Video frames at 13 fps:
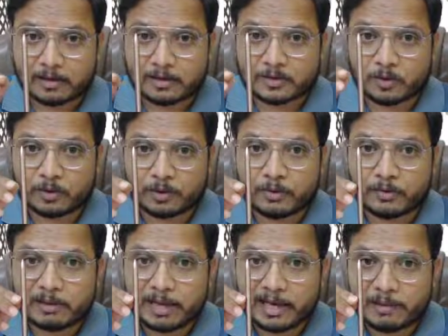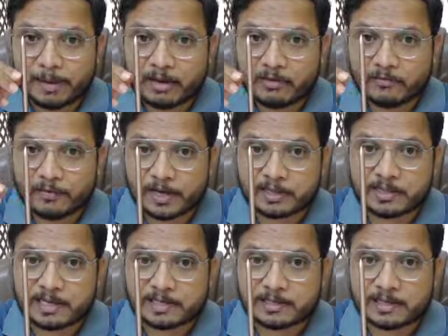So you will be keeping fixed
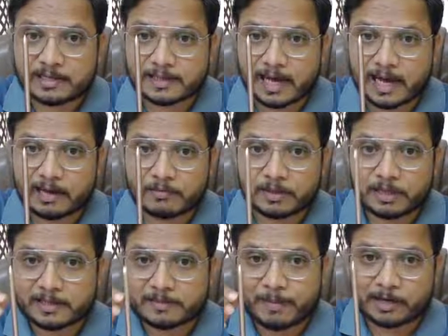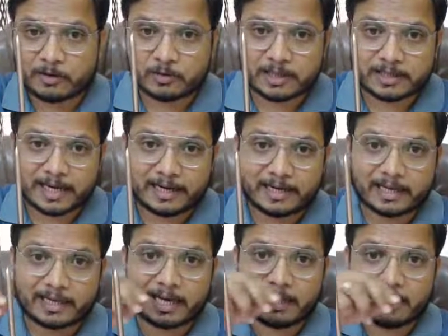distance r with respect to this
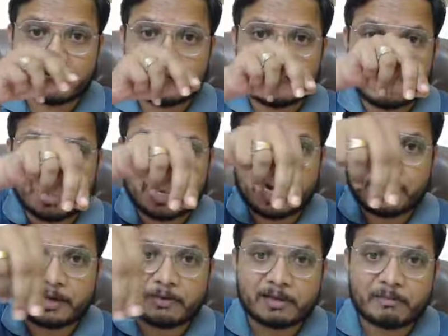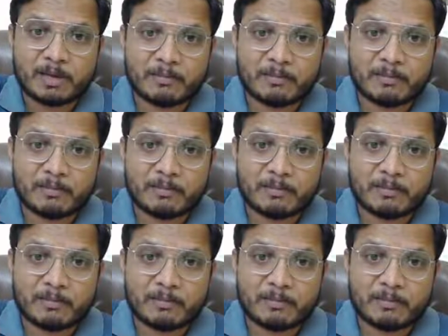antenna and you will be